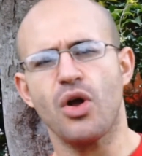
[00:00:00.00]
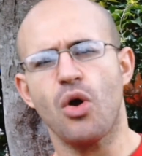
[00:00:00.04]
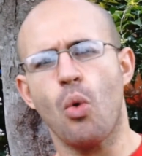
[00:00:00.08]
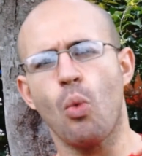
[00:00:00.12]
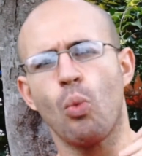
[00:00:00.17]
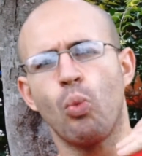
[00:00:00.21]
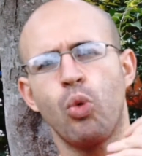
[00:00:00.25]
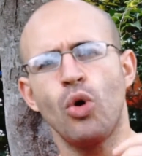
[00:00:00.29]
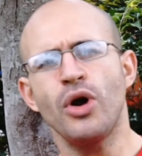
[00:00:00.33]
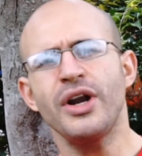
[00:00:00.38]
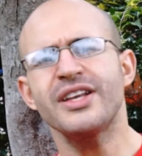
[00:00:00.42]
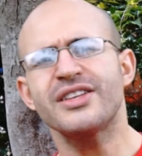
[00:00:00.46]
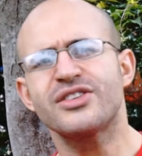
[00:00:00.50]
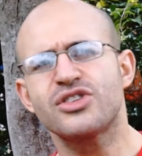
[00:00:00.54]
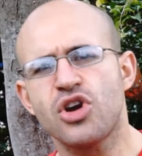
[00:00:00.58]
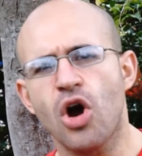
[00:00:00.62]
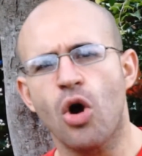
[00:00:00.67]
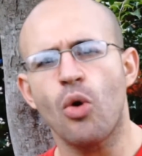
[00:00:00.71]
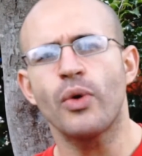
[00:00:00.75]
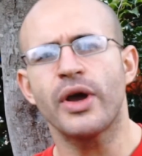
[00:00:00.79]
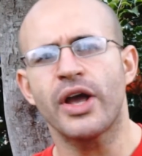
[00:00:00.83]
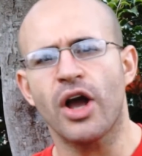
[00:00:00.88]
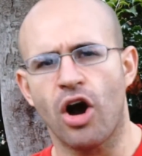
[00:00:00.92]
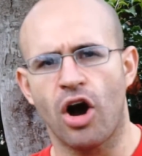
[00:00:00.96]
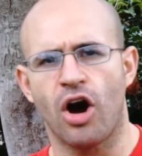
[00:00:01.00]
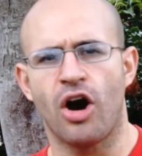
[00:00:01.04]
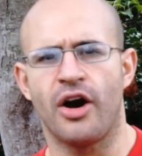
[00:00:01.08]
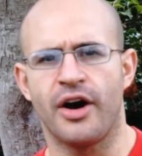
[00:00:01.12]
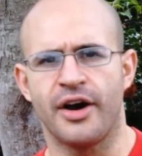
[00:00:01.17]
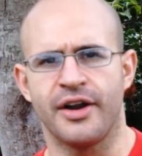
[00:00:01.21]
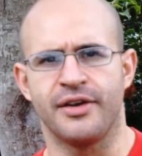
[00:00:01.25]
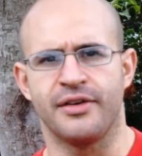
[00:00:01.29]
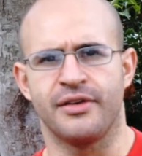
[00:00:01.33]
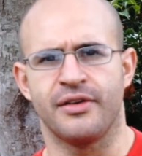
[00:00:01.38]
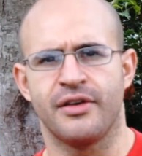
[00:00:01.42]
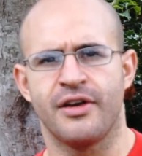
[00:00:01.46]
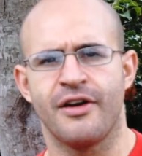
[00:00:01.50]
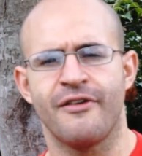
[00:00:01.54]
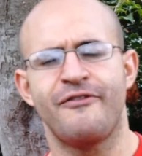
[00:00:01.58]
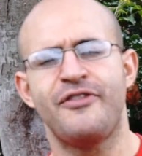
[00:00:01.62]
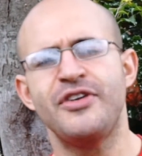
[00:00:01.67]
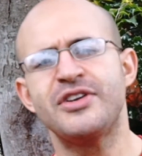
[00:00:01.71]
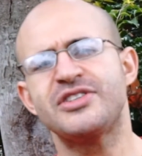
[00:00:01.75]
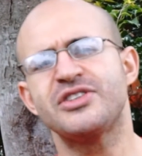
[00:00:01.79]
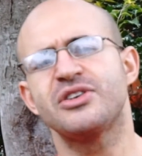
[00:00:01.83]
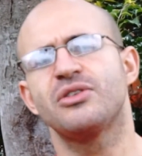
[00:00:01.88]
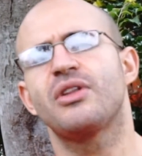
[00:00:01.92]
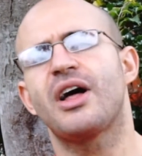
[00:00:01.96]
what is going on
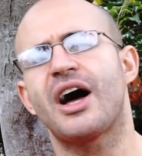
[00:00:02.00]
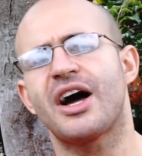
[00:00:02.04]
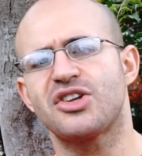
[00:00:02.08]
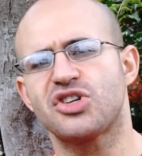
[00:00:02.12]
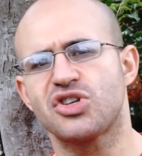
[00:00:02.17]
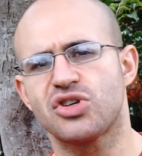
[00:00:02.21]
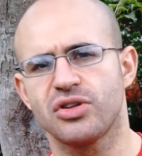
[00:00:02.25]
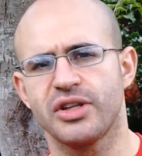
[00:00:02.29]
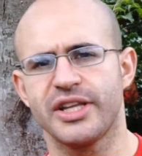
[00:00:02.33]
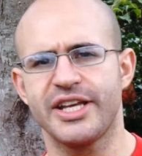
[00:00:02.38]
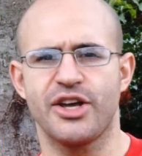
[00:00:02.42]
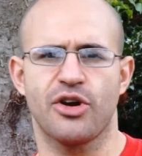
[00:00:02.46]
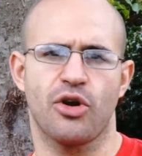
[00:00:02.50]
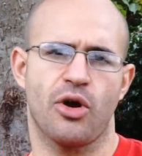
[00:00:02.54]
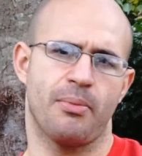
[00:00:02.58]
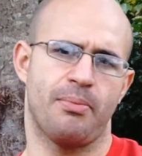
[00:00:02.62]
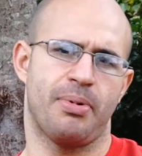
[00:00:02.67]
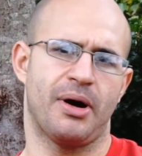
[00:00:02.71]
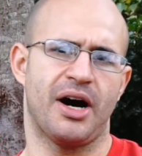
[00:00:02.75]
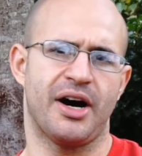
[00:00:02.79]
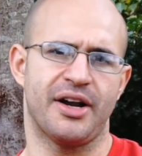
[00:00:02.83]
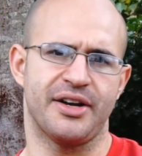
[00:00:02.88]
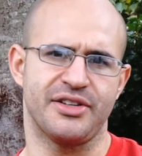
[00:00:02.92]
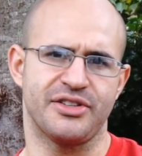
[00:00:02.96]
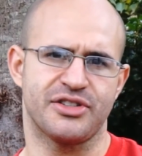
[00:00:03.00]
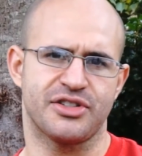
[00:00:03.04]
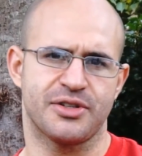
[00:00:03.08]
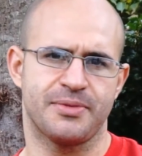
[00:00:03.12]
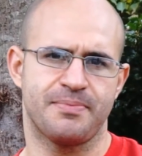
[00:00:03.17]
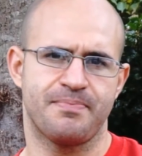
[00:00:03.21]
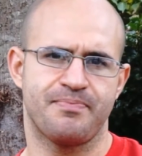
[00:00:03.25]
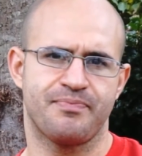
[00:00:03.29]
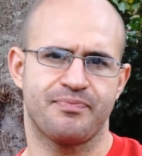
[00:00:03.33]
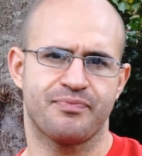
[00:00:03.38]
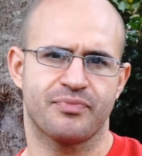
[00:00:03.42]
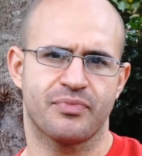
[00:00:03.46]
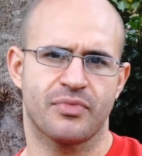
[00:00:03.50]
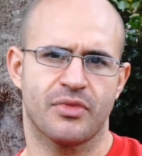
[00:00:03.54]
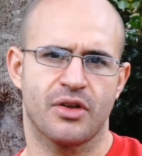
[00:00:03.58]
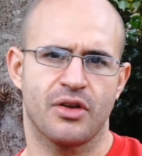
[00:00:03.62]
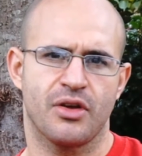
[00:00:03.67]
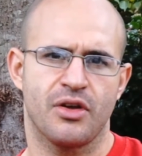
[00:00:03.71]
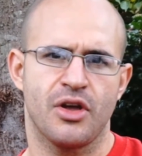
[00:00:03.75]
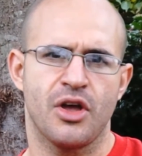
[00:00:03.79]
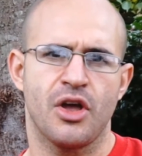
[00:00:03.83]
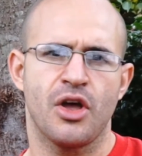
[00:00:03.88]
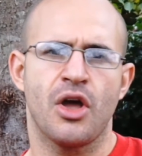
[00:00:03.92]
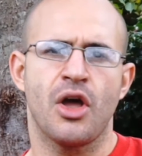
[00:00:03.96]
physiologically in our bodies.
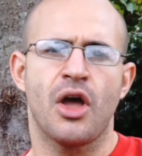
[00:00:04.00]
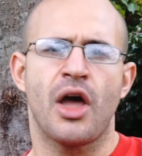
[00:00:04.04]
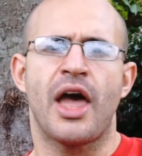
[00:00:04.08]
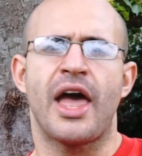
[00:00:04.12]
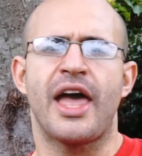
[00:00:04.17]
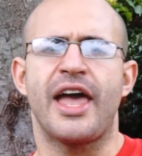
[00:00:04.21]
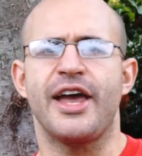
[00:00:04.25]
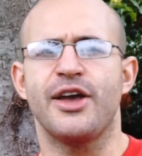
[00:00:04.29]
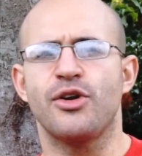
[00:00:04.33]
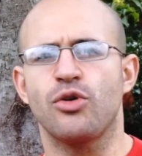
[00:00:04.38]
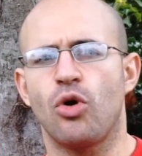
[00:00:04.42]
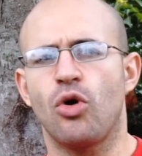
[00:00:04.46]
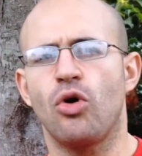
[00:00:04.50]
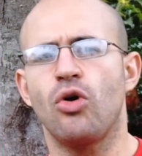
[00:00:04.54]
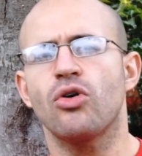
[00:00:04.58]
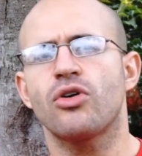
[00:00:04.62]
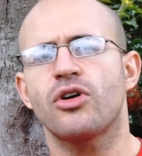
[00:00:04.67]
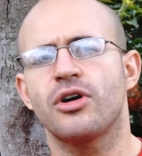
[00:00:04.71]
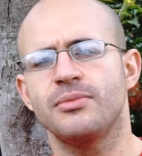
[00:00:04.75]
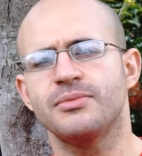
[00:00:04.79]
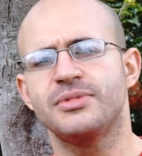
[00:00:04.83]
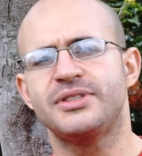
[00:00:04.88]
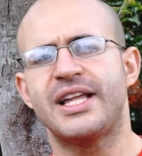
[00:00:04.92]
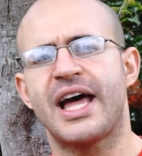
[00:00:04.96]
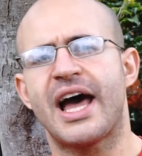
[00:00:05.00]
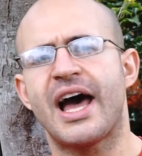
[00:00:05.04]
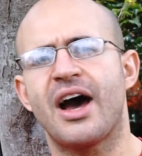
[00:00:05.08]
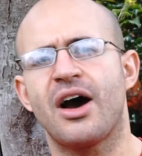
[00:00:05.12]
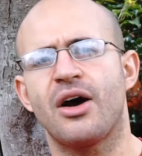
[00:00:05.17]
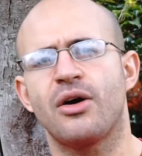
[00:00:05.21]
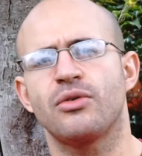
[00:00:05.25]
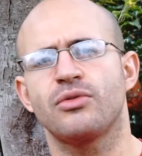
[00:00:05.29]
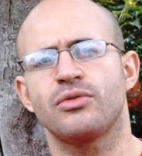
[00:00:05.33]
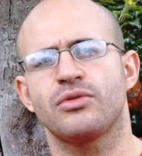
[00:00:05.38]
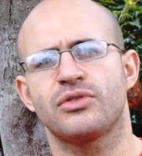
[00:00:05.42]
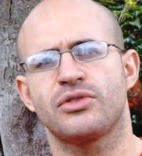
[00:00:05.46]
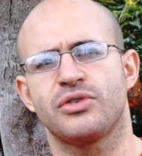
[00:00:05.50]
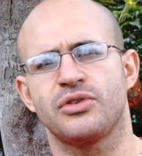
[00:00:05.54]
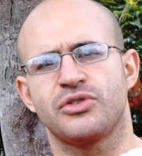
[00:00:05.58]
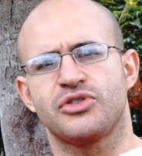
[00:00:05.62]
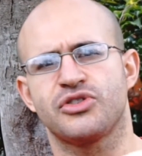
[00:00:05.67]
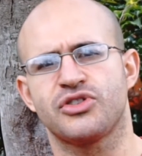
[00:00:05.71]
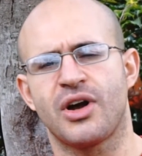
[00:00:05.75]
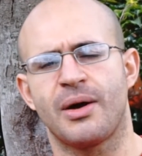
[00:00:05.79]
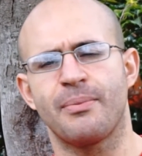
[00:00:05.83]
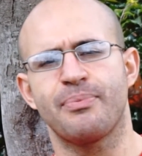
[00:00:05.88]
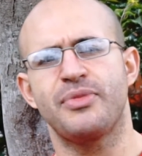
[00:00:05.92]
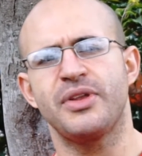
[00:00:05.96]
It all comes down to
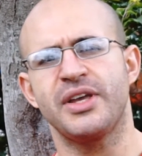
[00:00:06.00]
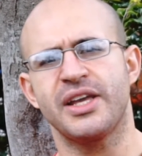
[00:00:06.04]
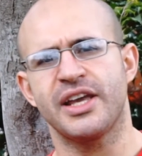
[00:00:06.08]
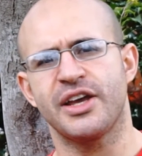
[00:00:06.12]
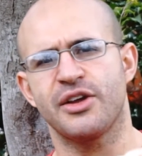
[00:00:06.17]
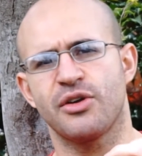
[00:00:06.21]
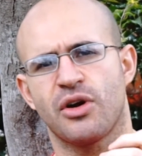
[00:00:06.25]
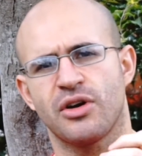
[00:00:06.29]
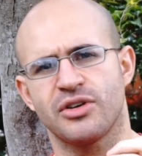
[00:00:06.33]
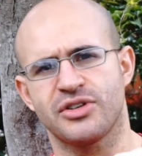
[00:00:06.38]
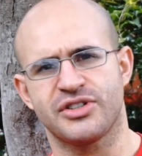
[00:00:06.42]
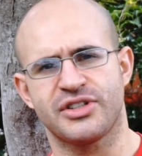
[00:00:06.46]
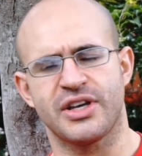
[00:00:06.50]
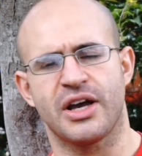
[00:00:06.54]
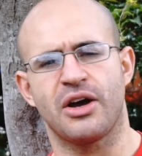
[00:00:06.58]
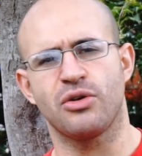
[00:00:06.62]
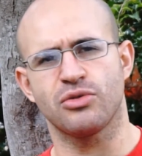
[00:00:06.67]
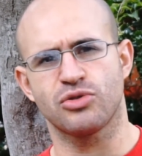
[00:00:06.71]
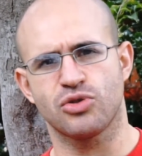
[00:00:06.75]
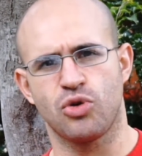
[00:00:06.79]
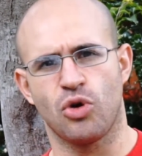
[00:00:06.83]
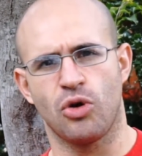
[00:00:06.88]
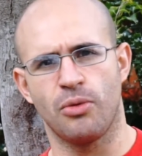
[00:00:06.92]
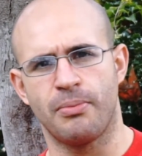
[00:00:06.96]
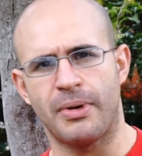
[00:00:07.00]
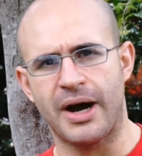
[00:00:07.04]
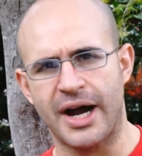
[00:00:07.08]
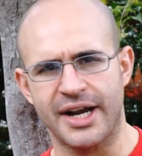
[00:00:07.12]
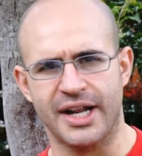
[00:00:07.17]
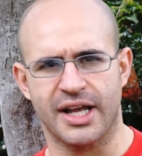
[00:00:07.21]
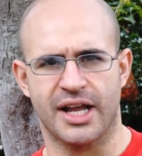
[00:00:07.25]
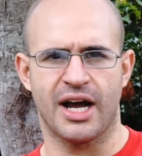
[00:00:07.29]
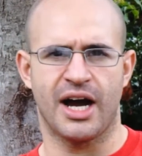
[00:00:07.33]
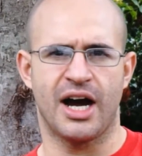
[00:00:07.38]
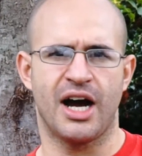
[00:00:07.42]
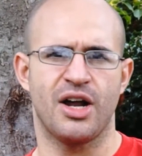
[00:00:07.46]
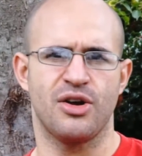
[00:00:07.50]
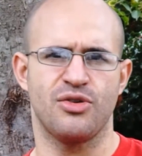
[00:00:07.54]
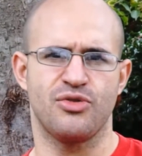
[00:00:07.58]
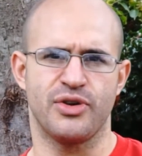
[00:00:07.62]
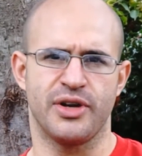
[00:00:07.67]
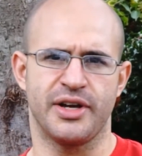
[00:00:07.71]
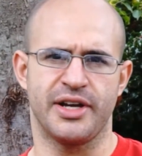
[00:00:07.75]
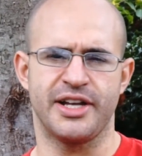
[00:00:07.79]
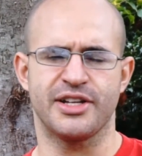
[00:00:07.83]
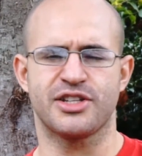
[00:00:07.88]
something in our cells called mitochondria.